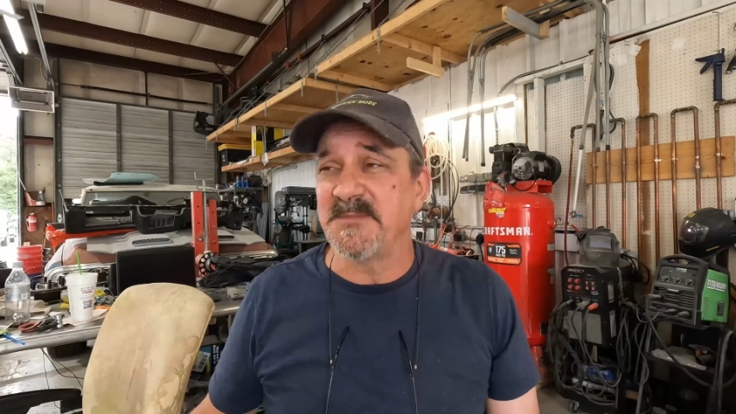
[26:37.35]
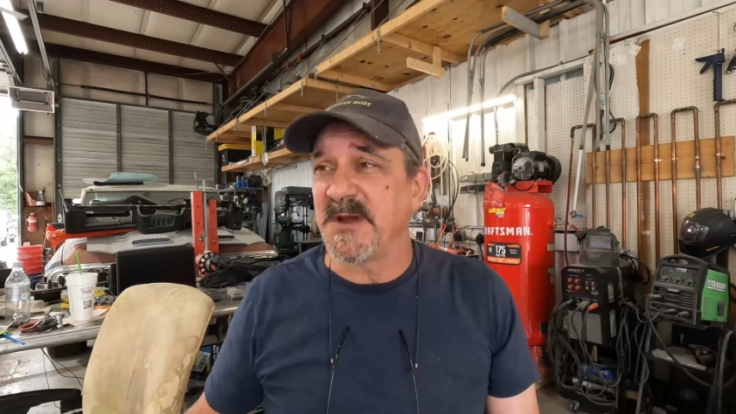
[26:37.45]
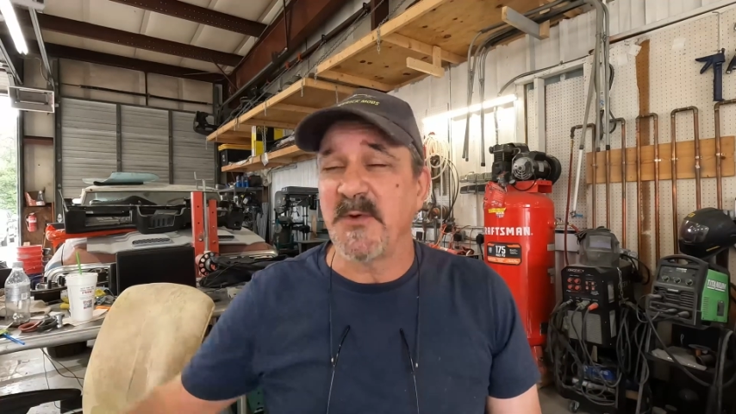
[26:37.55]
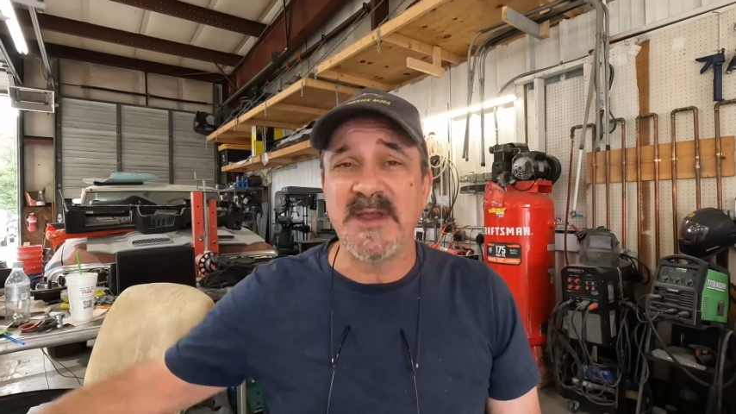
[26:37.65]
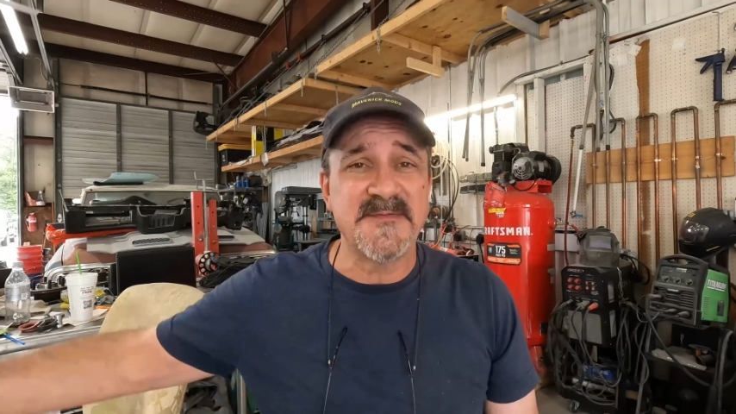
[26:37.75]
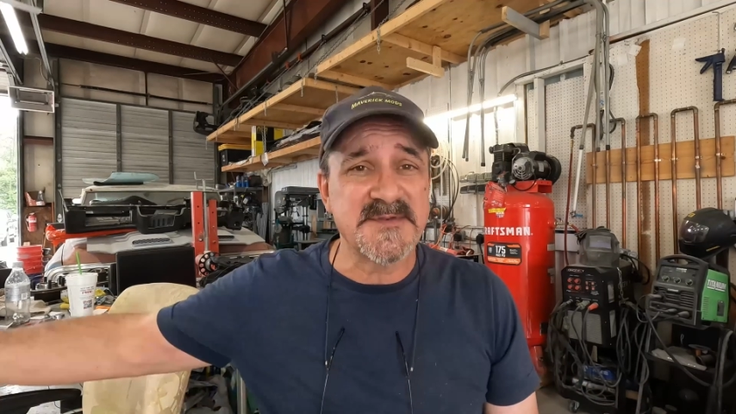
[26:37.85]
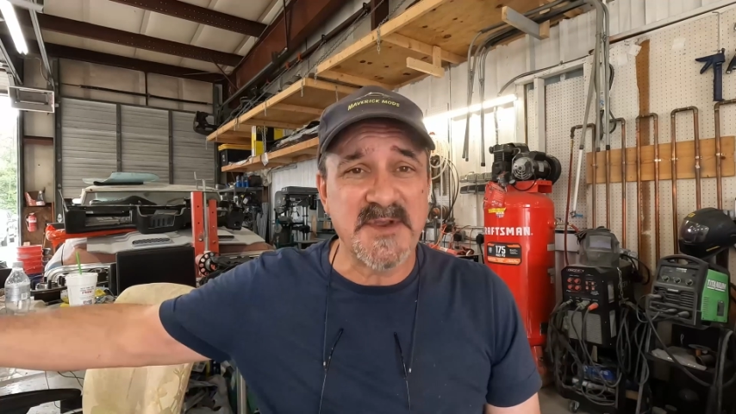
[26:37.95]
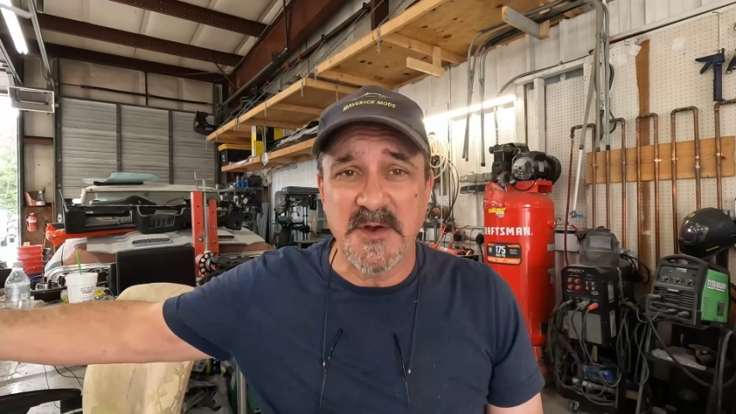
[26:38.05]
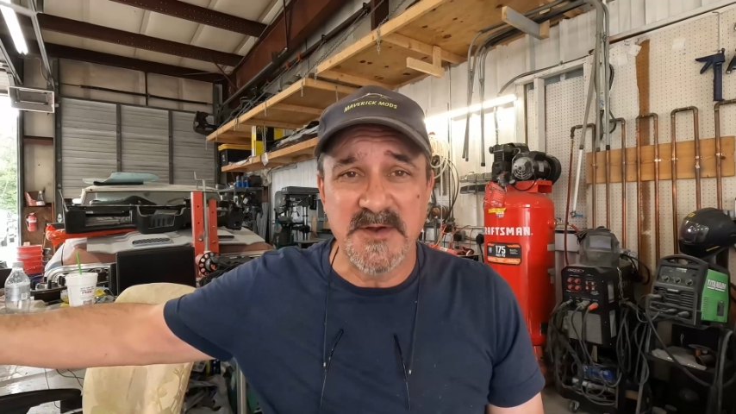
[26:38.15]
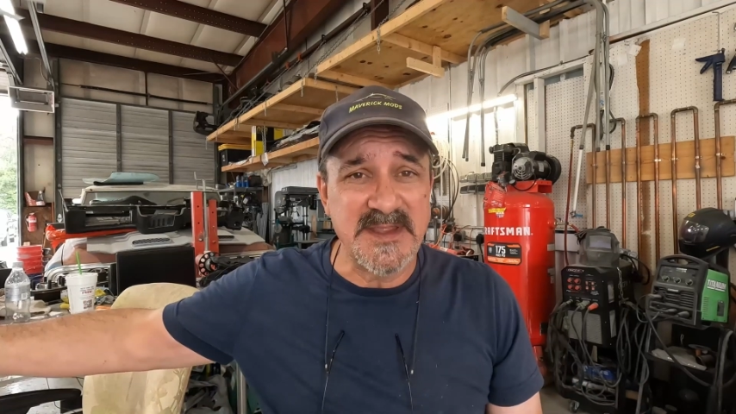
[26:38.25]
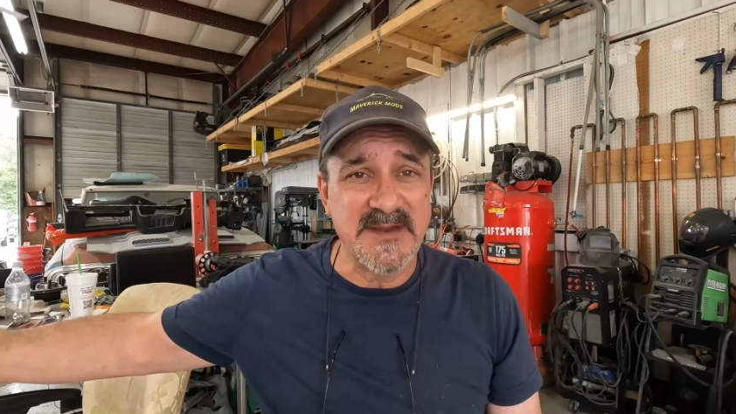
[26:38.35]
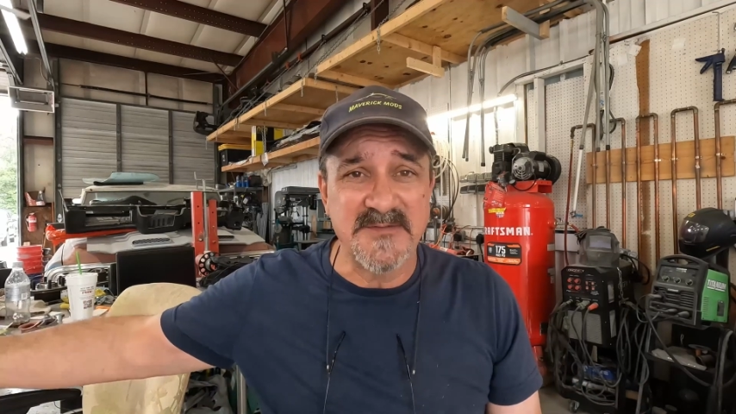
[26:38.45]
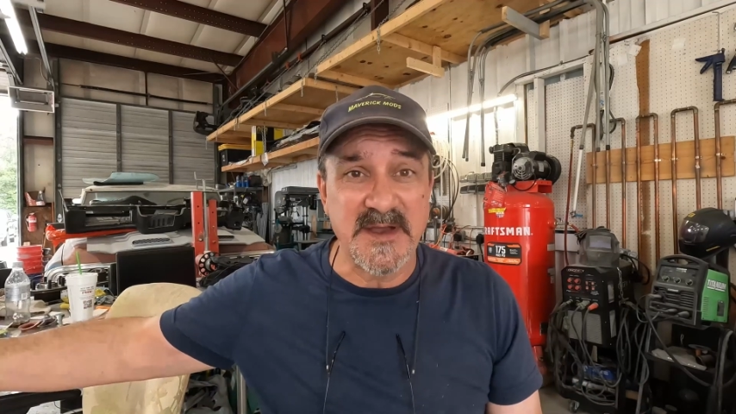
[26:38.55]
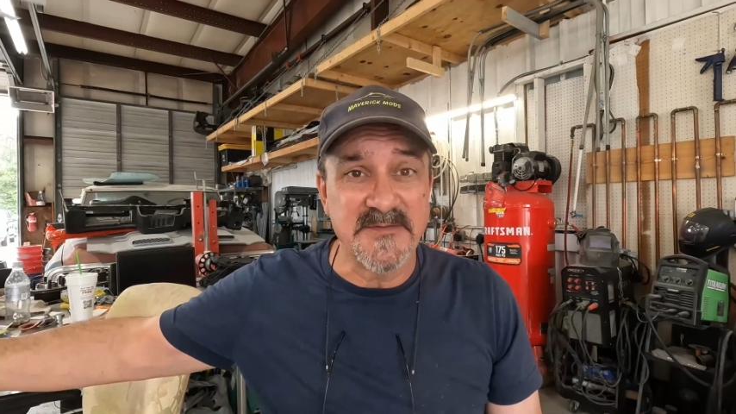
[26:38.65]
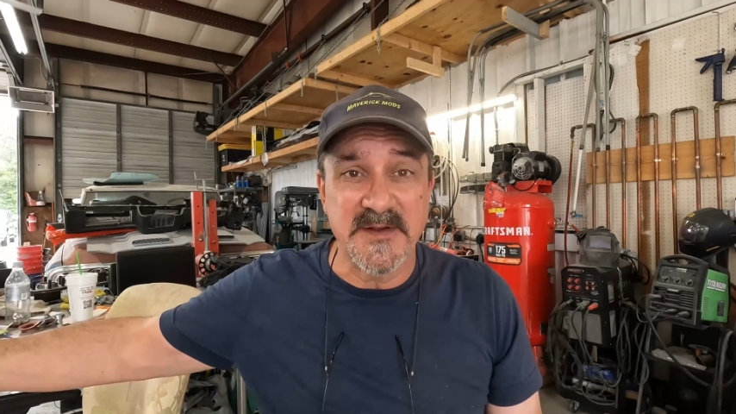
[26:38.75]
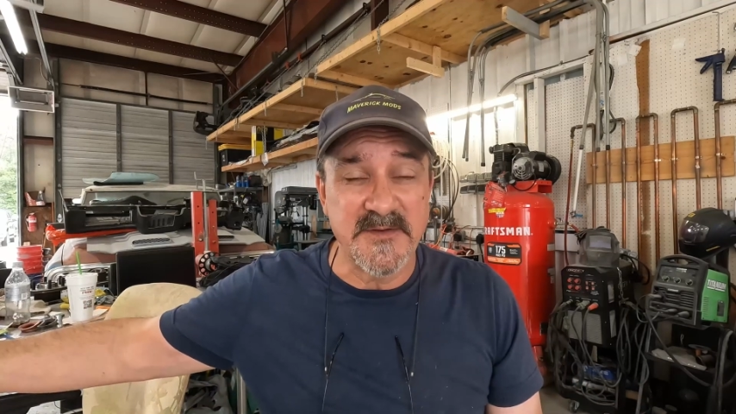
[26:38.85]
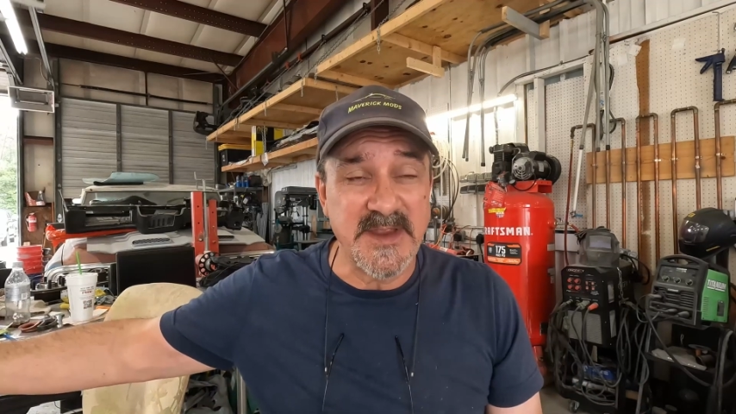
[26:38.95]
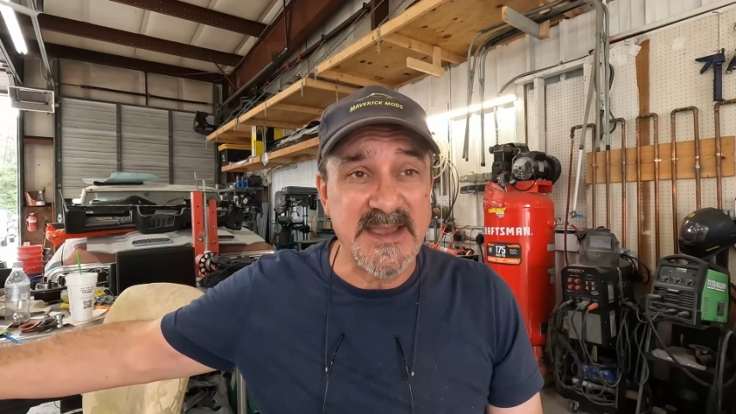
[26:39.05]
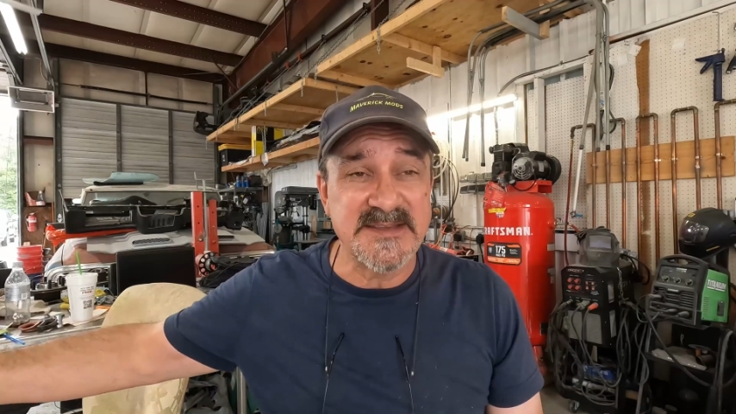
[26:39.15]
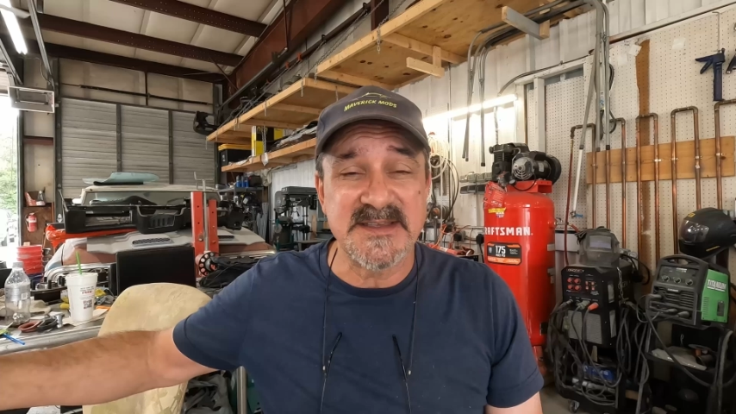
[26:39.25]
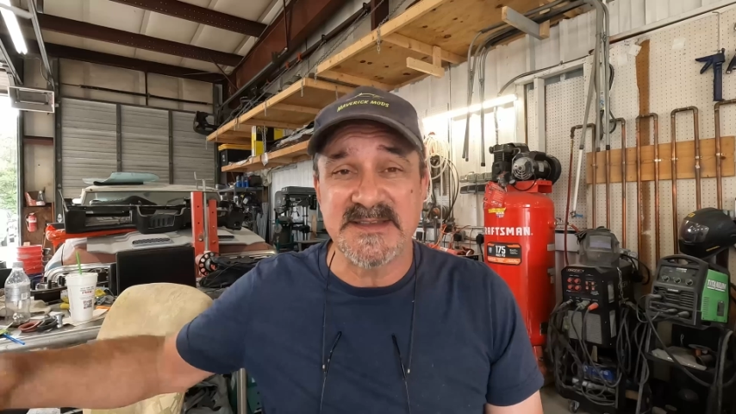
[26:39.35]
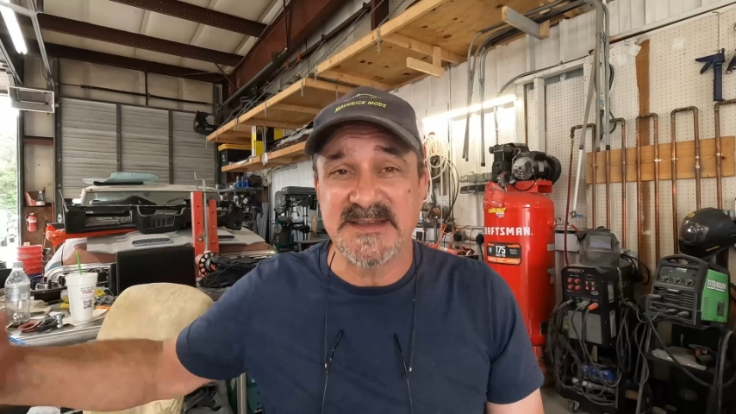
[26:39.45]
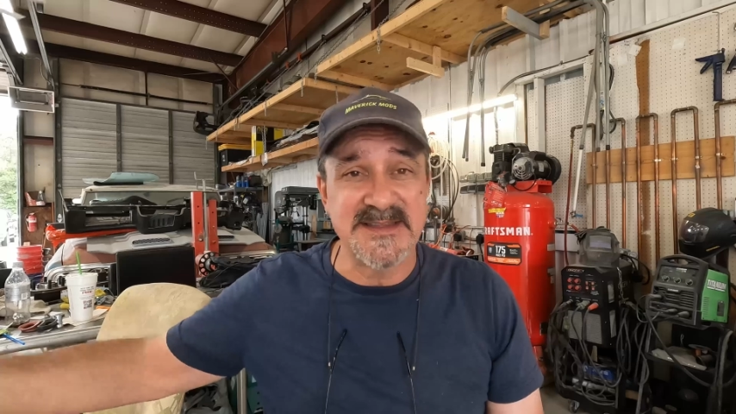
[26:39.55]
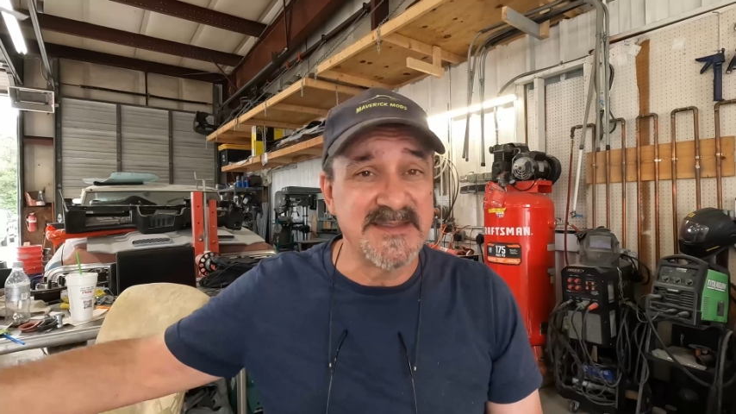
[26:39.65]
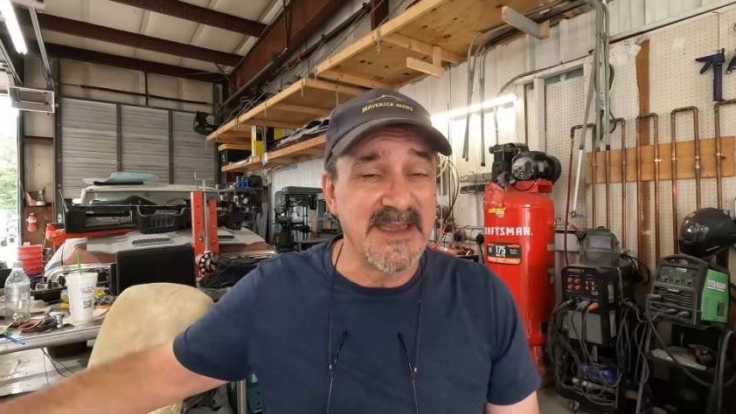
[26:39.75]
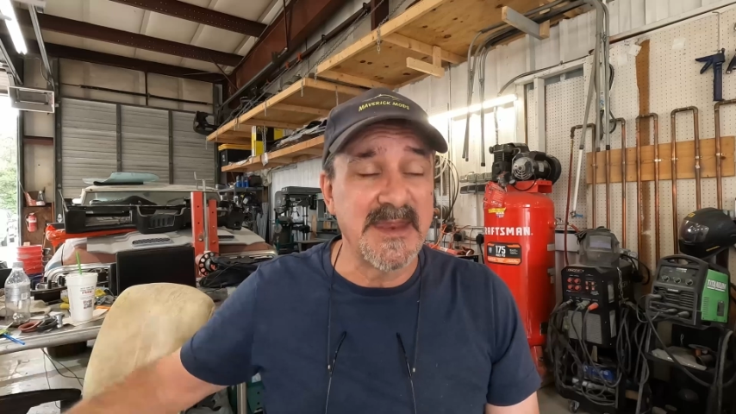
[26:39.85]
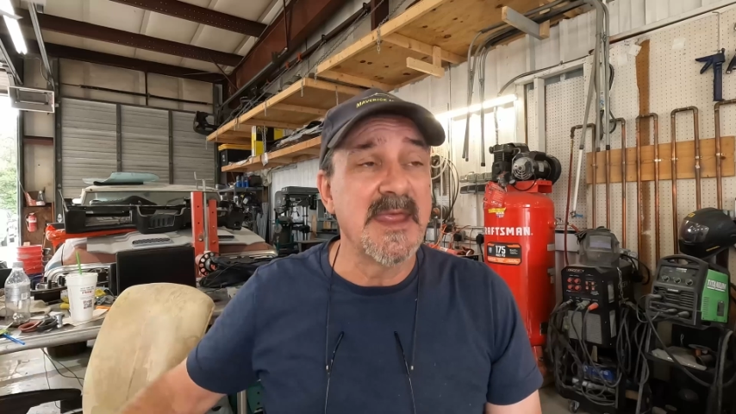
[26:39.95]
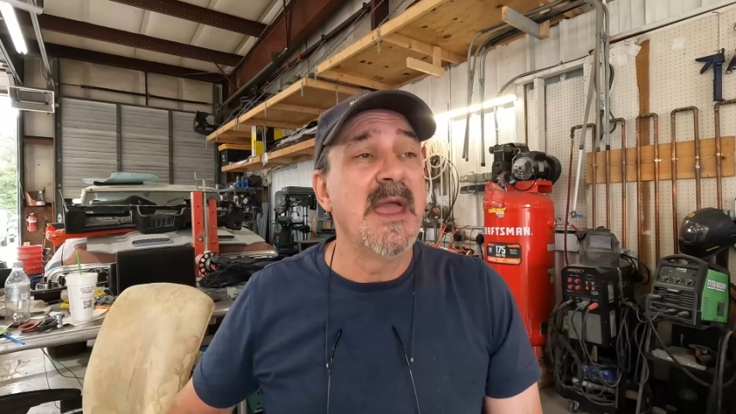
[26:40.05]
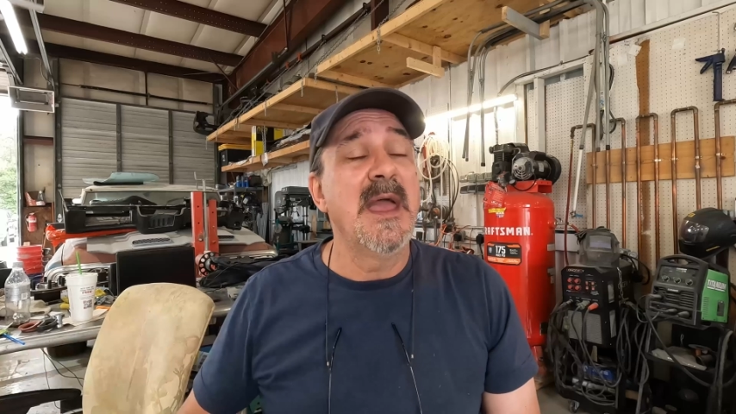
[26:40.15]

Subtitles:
My wife's car needed valve cover gaskets. I did that.